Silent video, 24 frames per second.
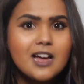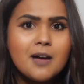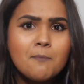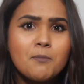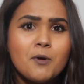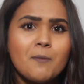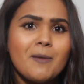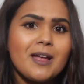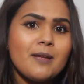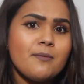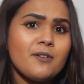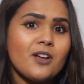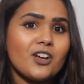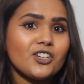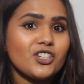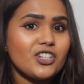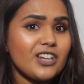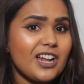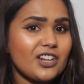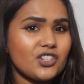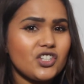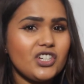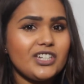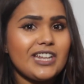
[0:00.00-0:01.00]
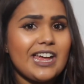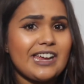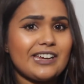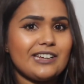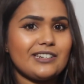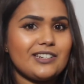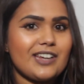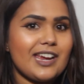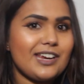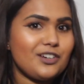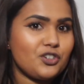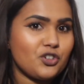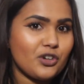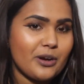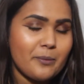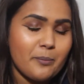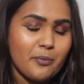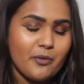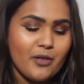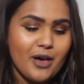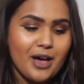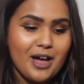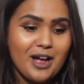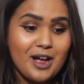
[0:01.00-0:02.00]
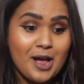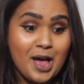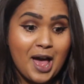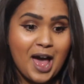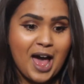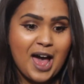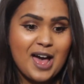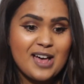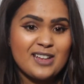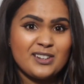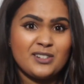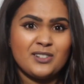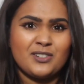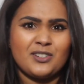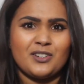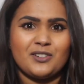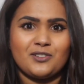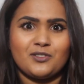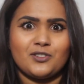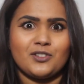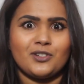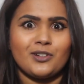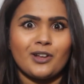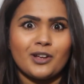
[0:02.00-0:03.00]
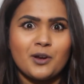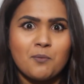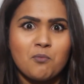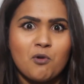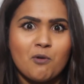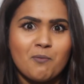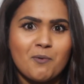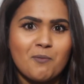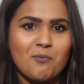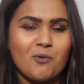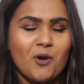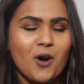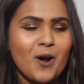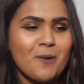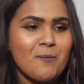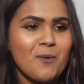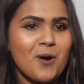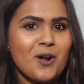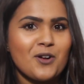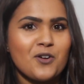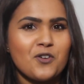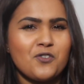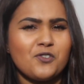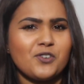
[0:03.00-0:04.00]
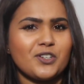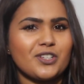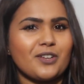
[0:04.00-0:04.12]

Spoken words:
But maybe I should actually take a day trip there and do like a proper Primark haul,